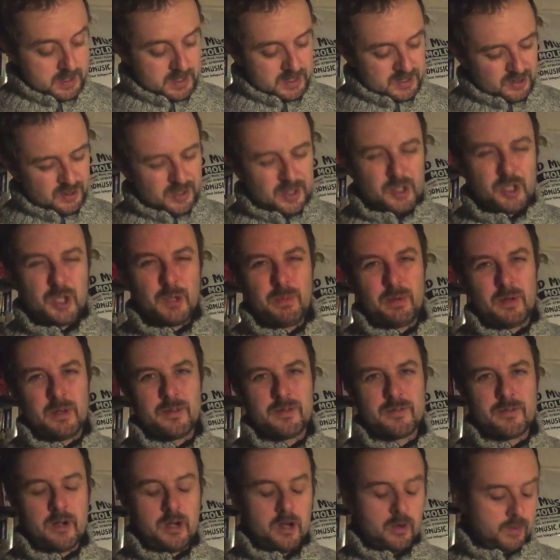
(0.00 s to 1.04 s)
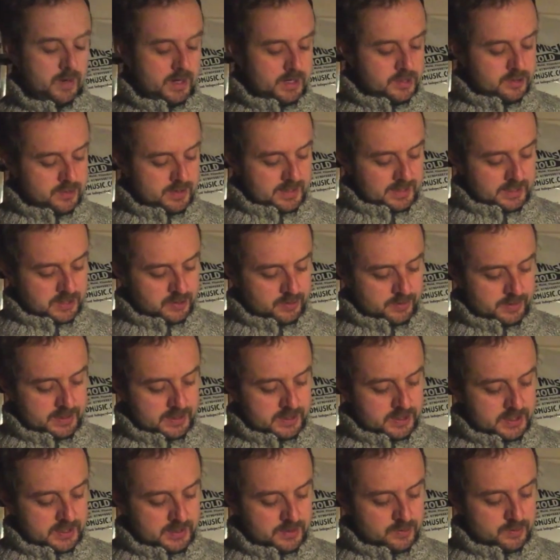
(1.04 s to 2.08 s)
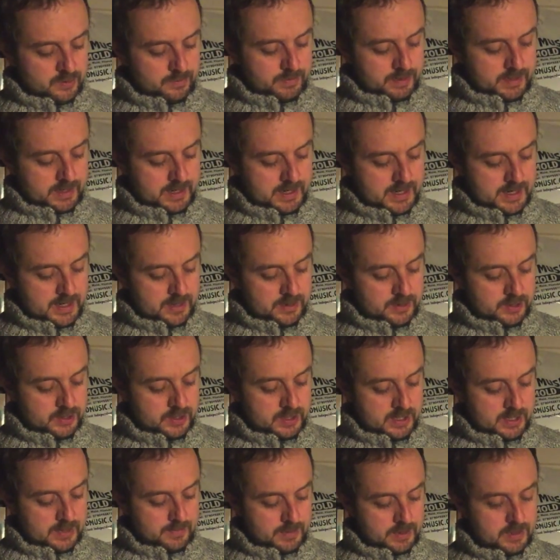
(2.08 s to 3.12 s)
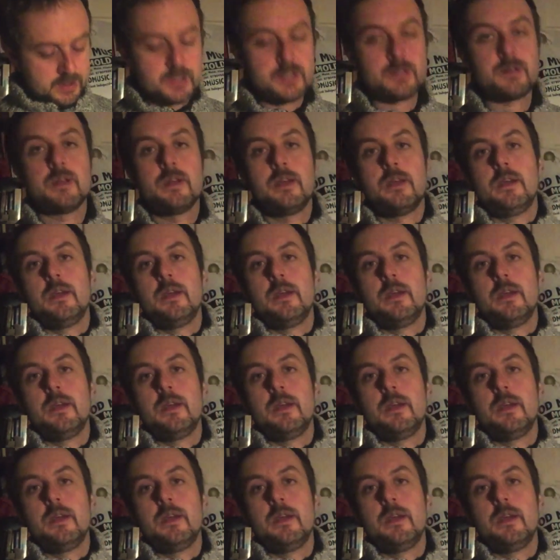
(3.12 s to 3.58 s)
It's got a couple of throwaway tracks on it, Saint-Tropez and Seamus,